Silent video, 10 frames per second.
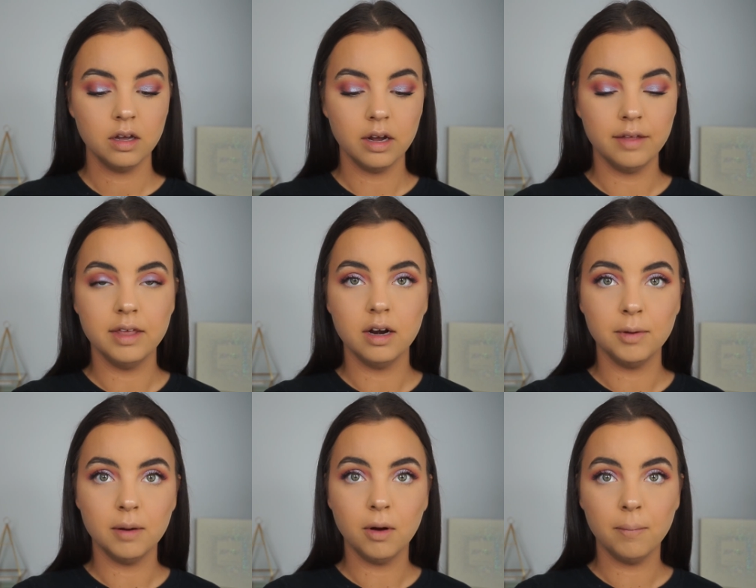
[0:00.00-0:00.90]
And then I'm
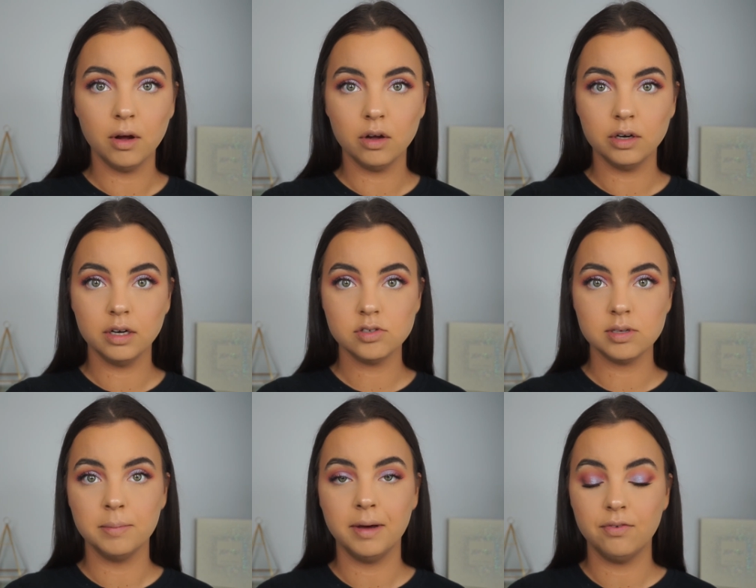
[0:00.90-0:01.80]
going to pop on
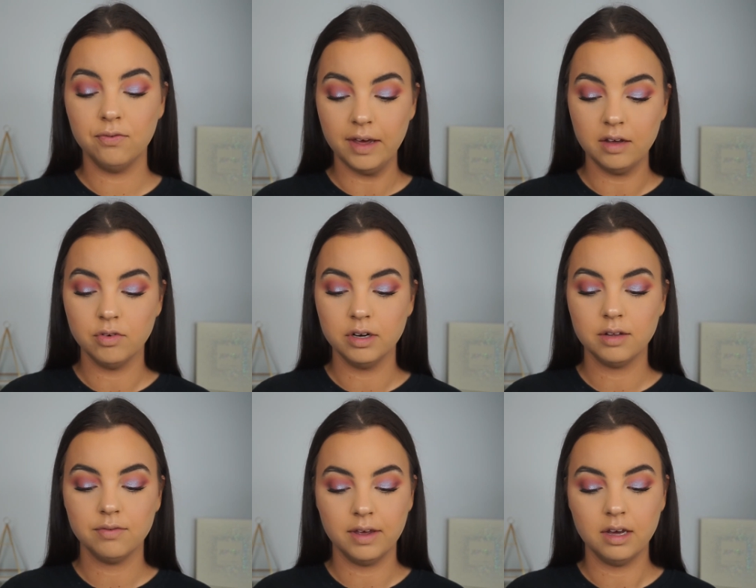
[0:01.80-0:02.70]
some of my favorite
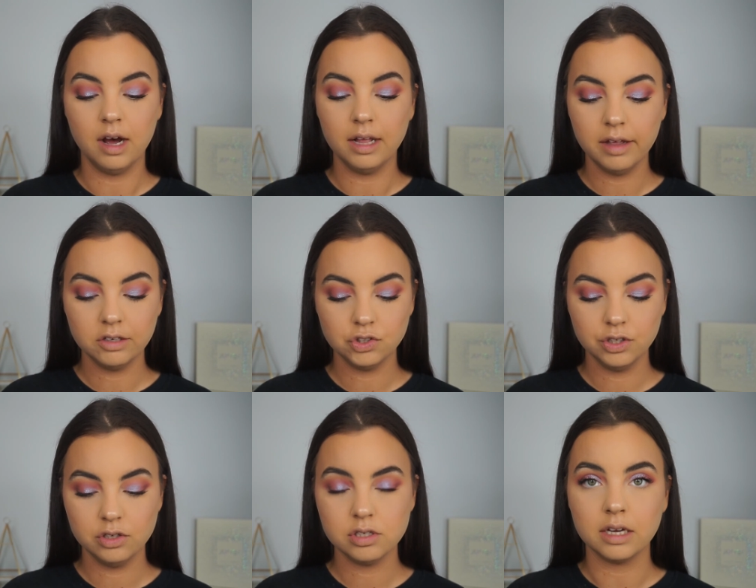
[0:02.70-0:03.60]
fake
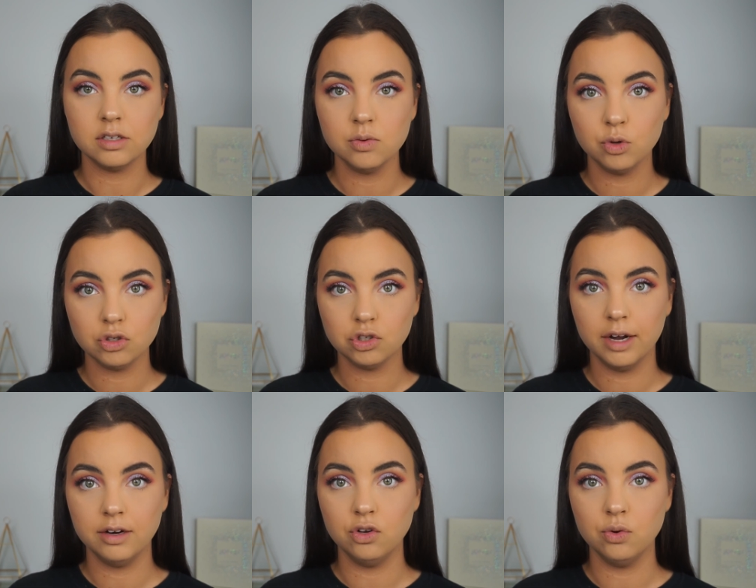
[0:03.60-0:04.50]
eyelashes. I didn't want to try
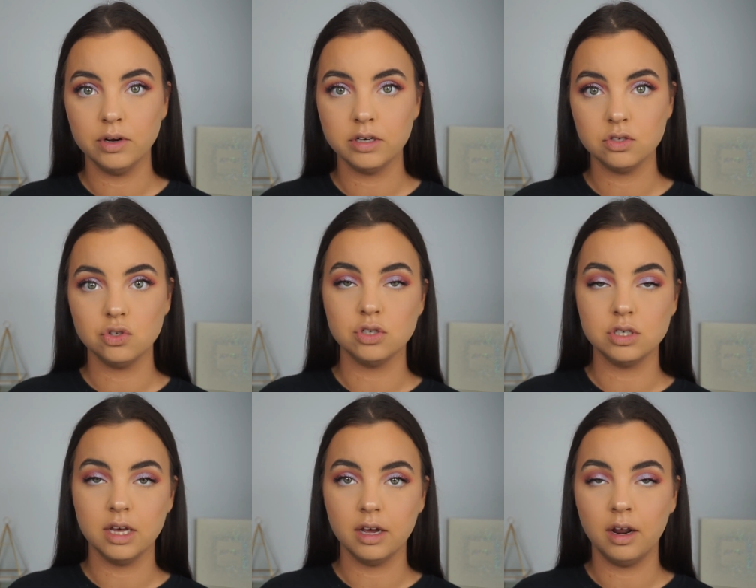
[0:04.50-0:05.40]
any new ones
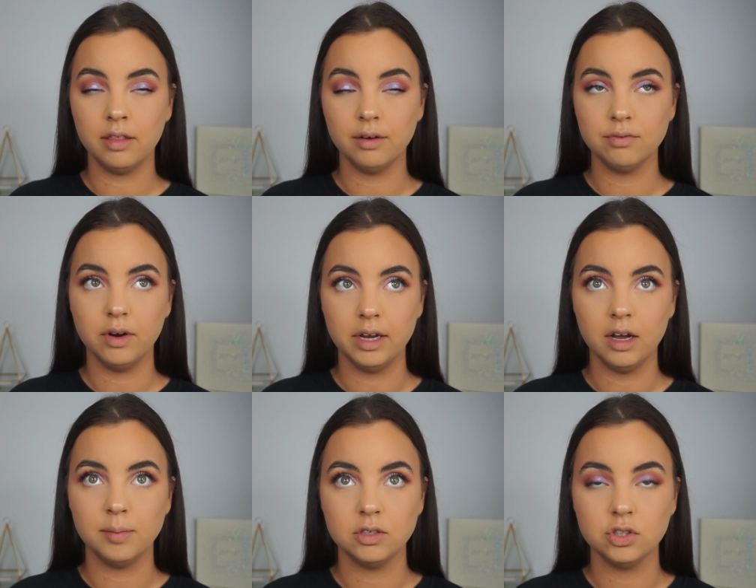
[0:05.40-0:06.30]
just yet. I like freak
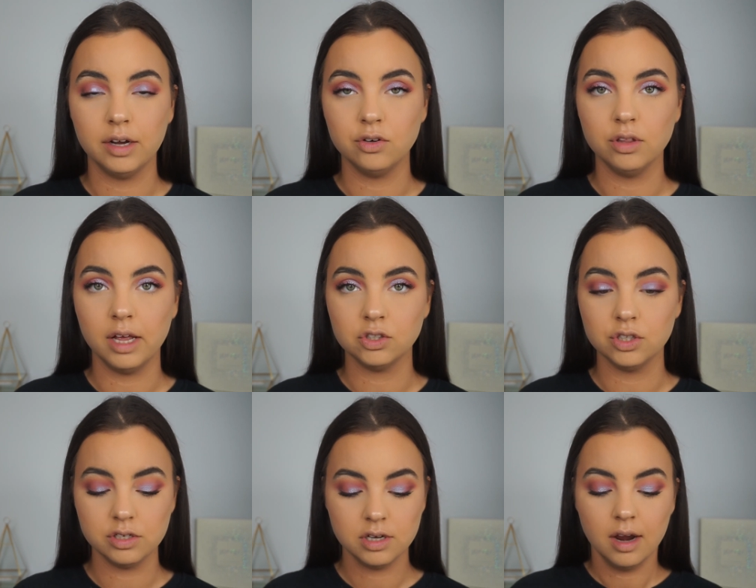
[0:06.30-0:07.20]
out about trying new
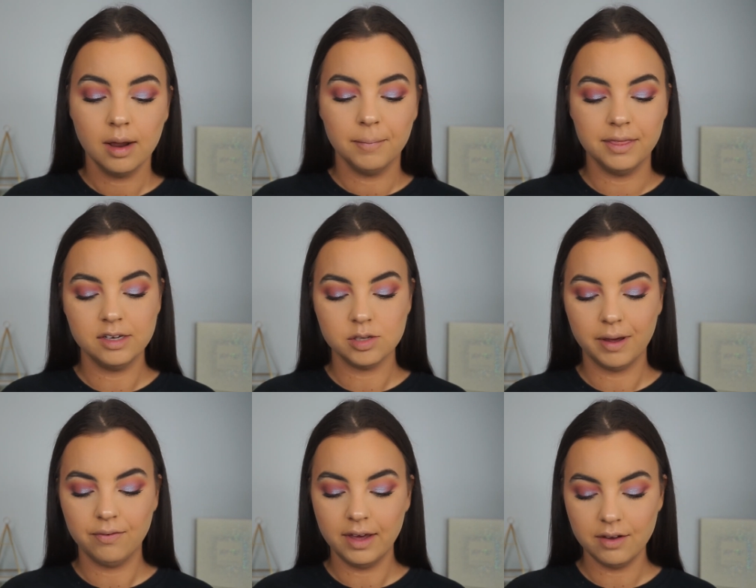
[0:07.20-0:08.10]
lashes. But these are
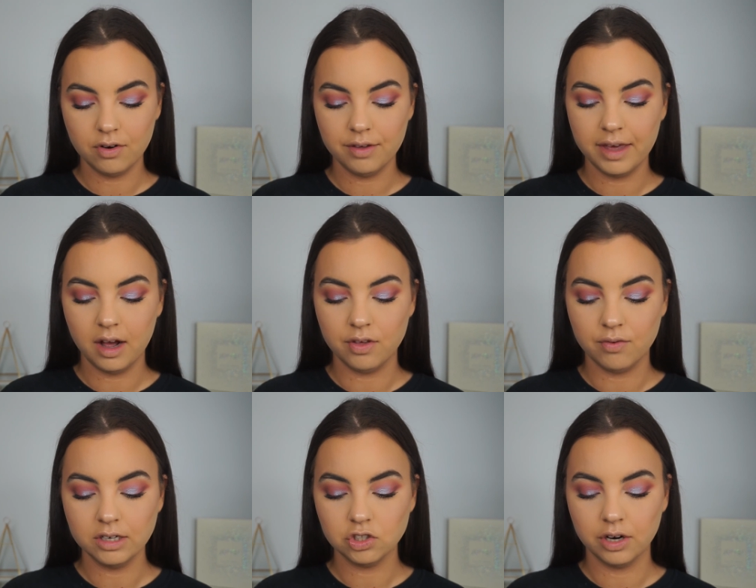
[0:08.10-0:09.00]
my favorite. They are the
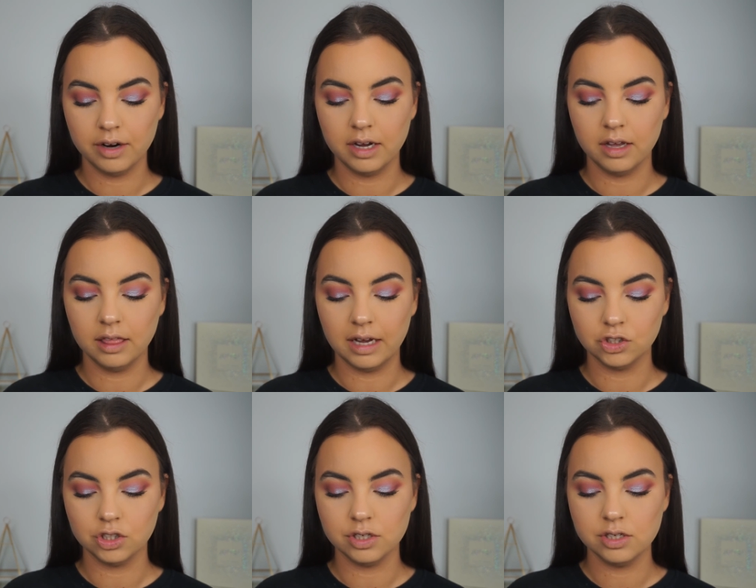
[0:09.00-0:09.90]
Red Cherry
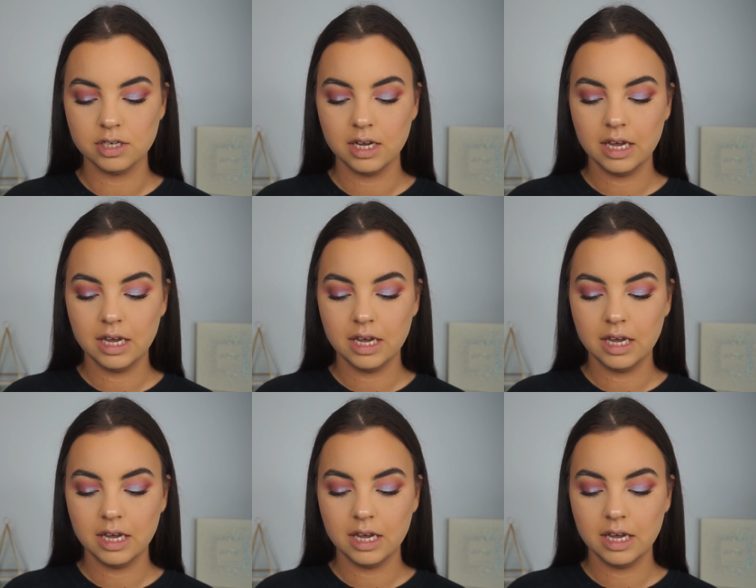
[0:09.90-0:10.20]
Lashes